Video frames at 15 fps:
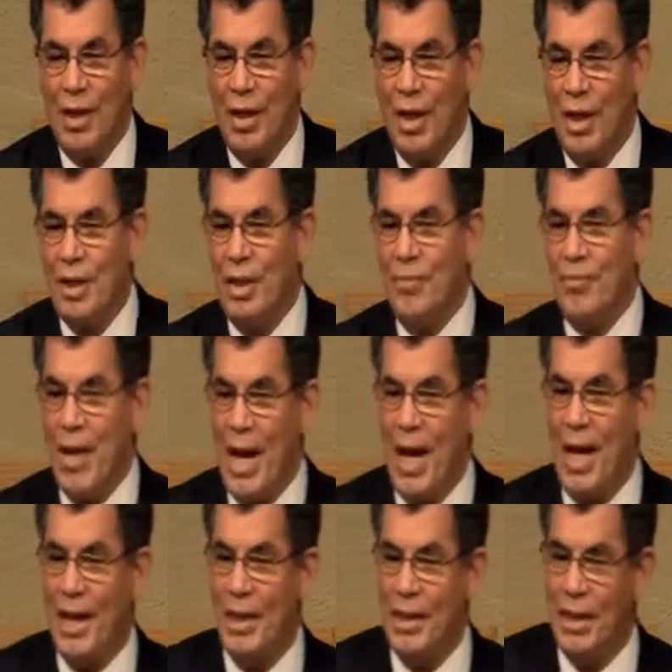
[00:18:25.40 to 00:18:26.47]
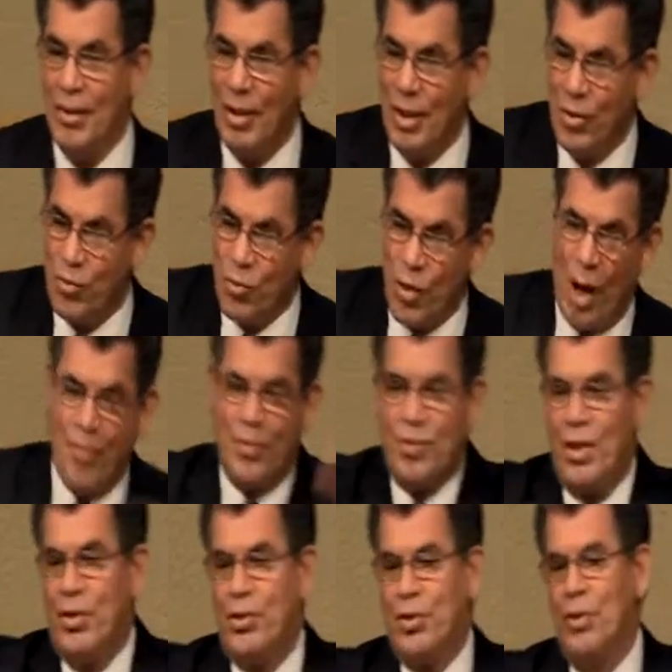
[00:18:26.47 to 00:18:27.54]
And the band erupts
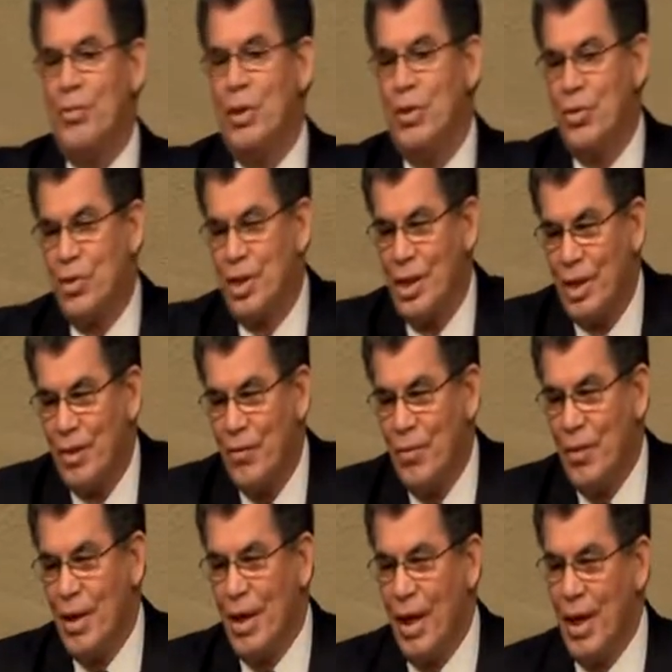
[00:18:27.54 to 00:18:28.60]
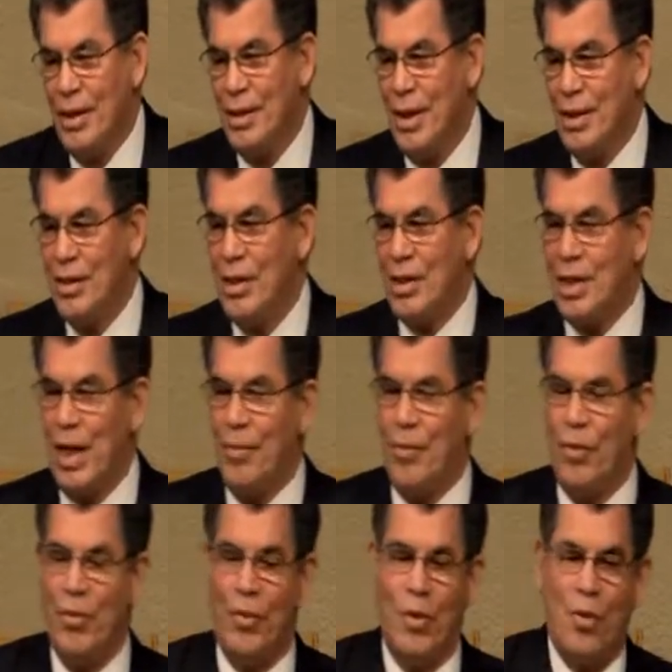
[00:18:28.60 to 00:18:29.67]
into music, and then the
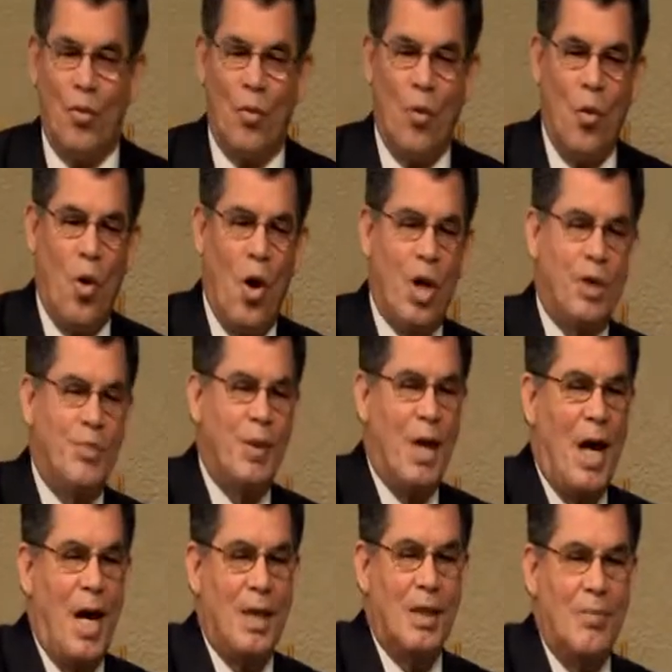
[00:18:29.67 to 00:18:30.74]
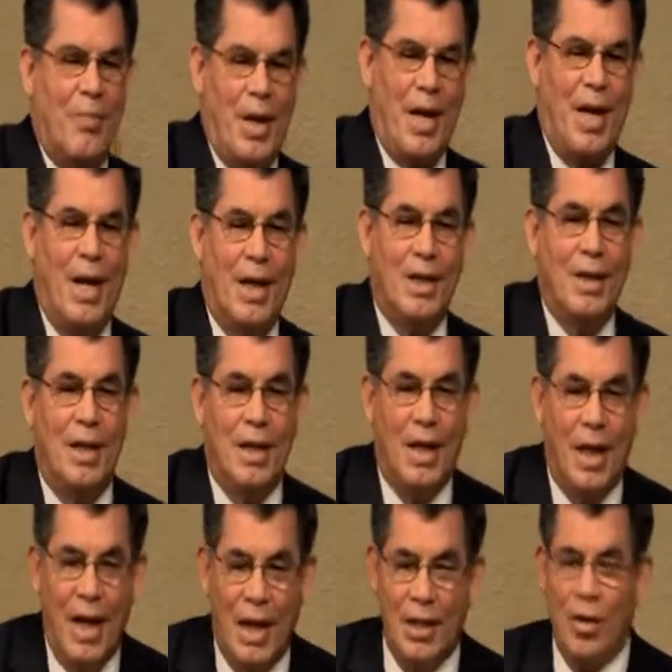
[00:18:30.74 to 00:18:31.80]
couple walks behind the band,
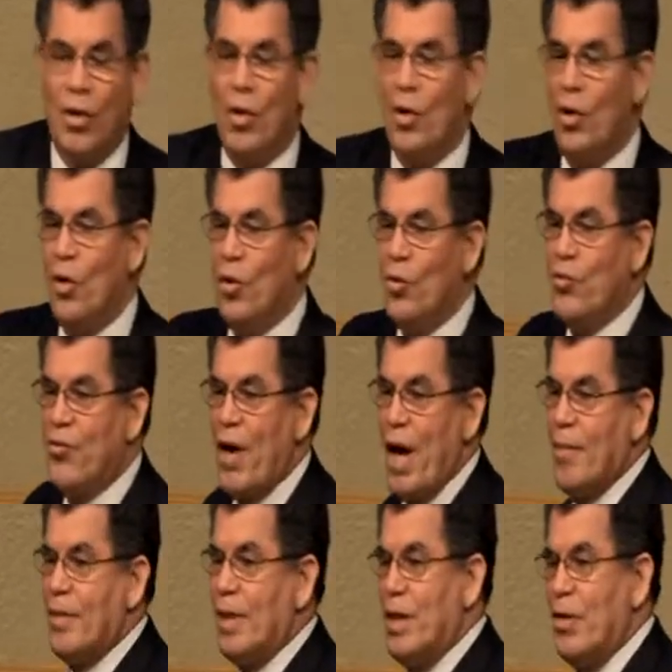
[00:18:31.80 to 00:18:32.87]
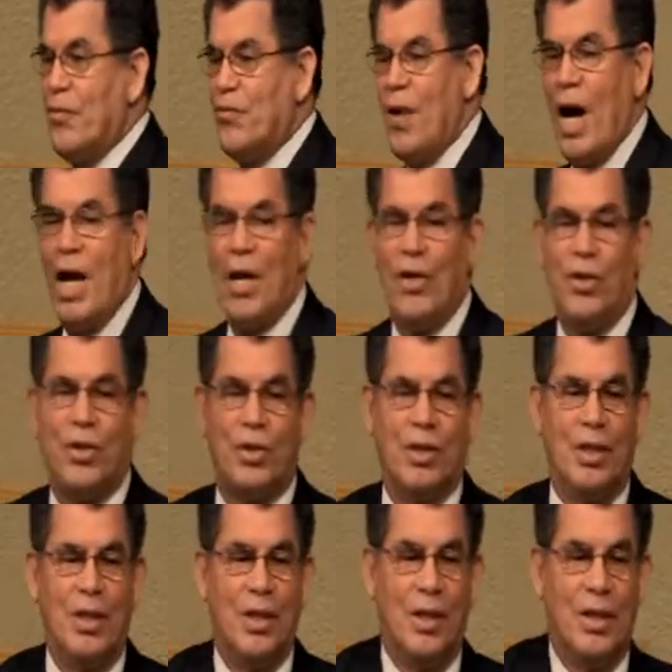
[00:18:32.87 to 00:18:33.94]
and the whole family follows
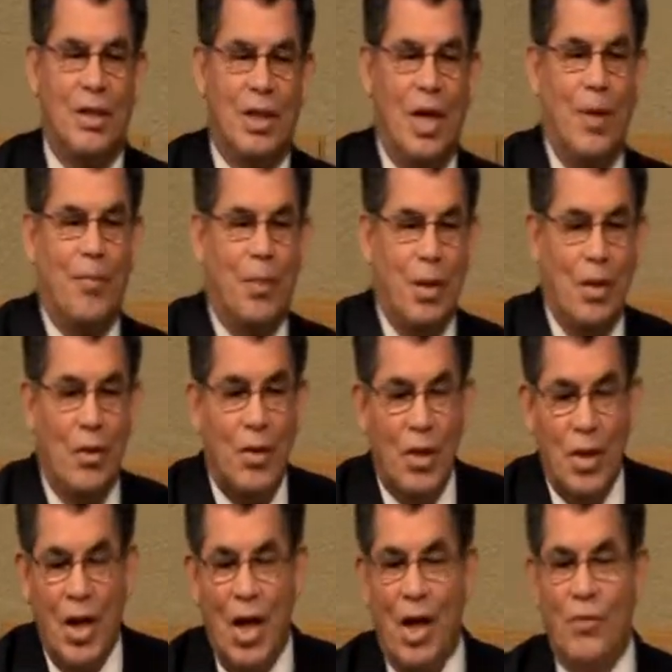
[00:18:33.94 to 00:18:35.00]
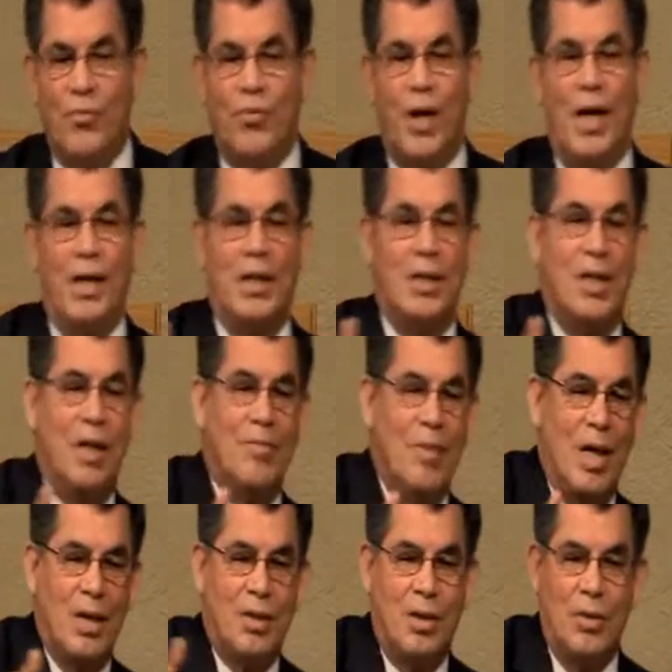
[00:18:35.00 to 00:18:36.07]
the couple, and finally they
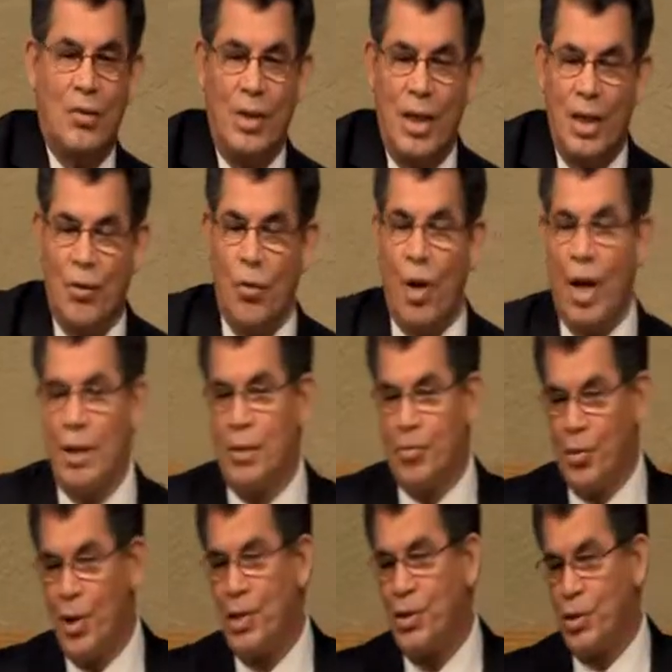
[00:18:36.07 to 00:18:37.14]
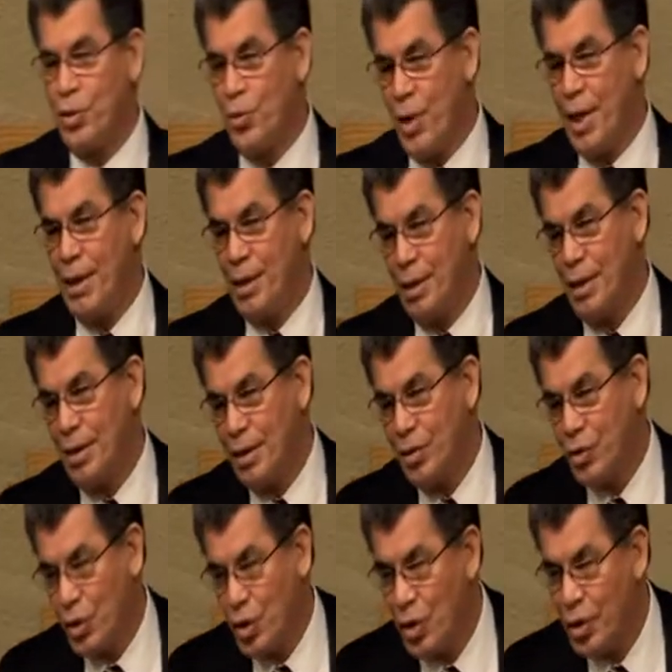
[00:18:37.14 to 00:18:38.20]
make their way, while the preacher's waiting in the
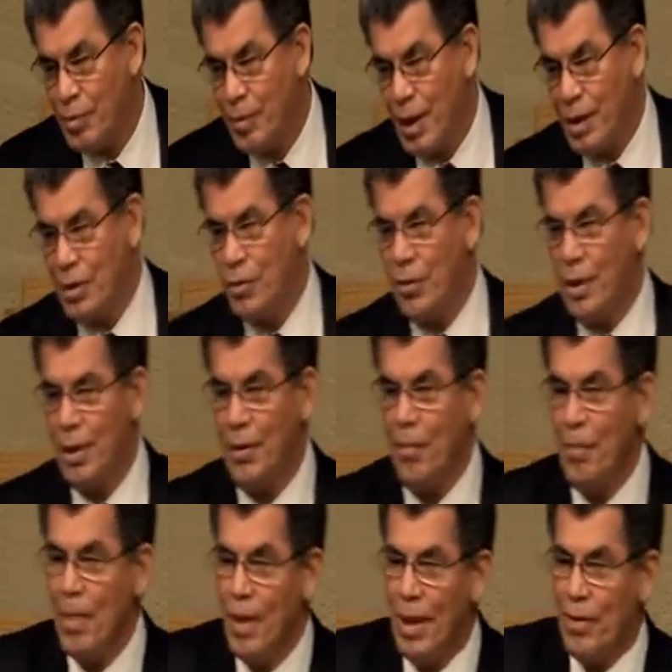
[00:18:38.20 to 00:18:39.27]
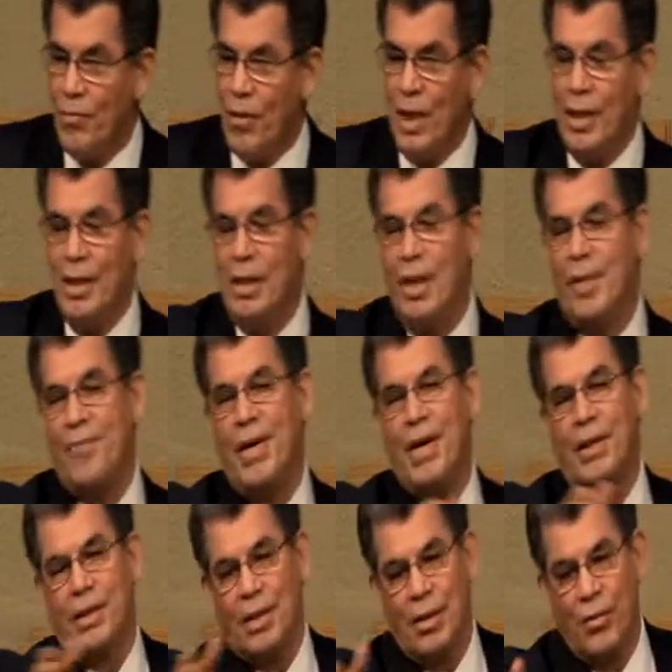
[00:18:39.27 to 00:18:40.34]
church, by the way. Finally they
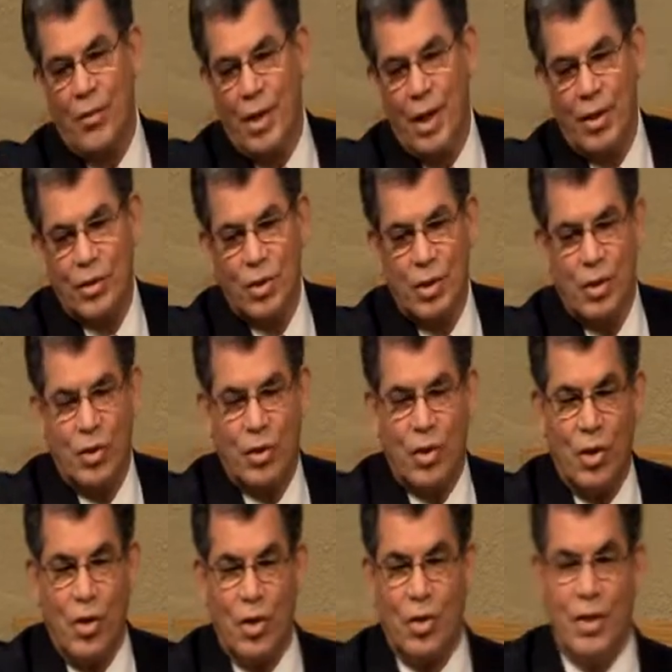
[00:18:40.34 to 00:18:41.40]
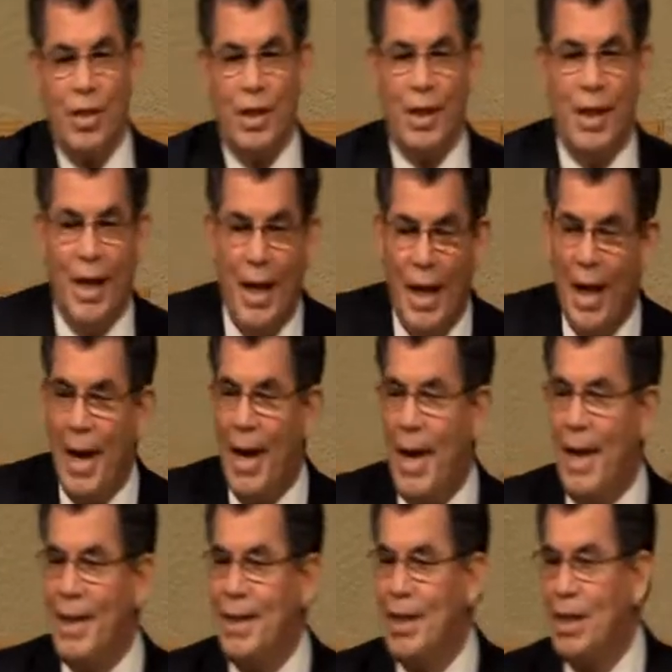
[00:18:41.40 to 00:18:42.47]
make their way to the church,
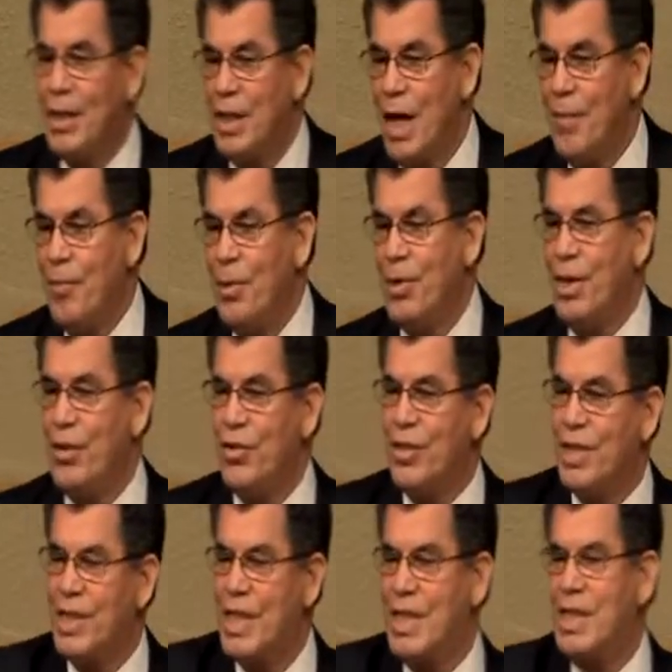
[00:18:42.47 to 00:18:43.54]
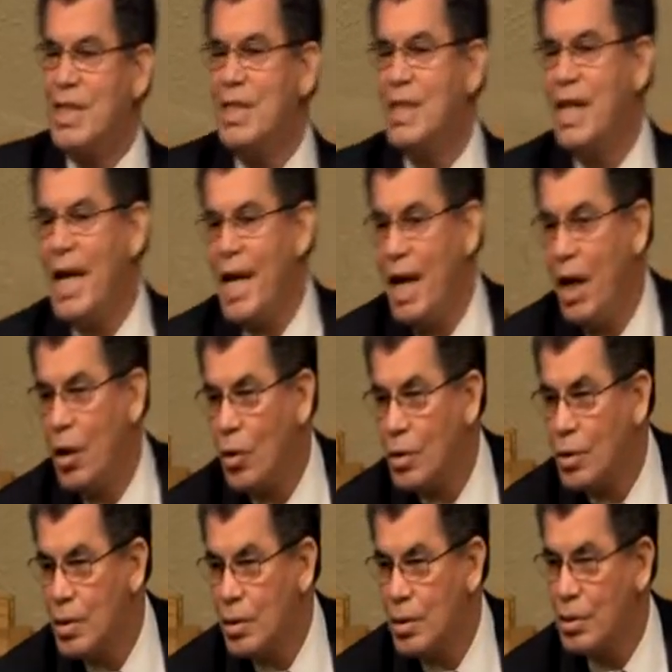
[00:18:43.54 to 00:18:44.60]
and the couple then sits down.
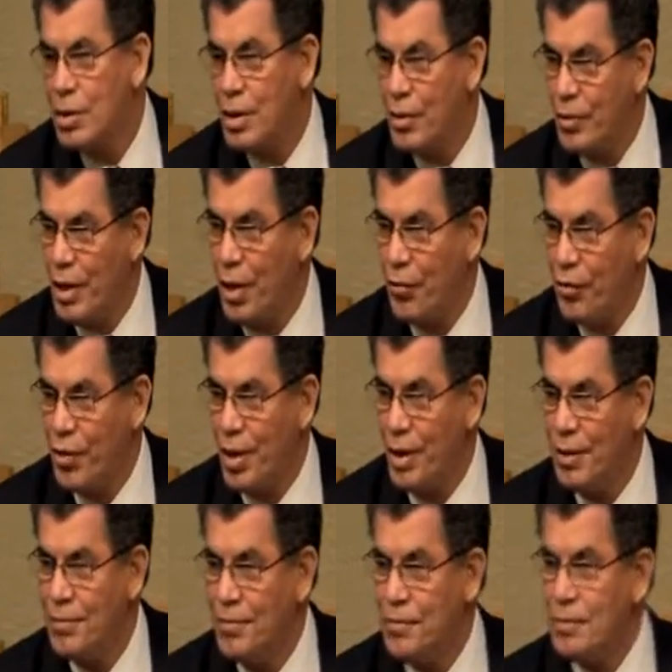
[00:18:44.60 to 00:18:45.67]
Did you hear what I said?